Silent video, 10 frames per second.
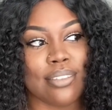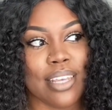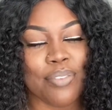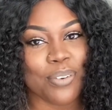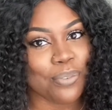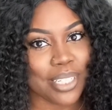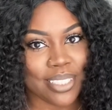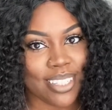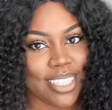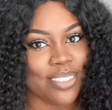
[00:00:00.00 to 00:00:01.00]
if it
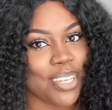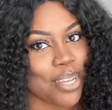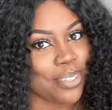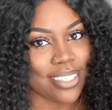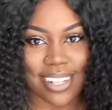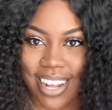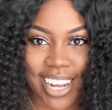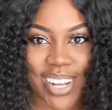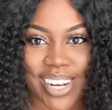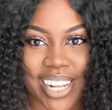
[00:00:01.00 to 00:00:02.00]
wasn't, this video was not
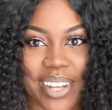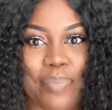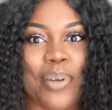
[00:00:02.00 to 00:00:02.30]
going up.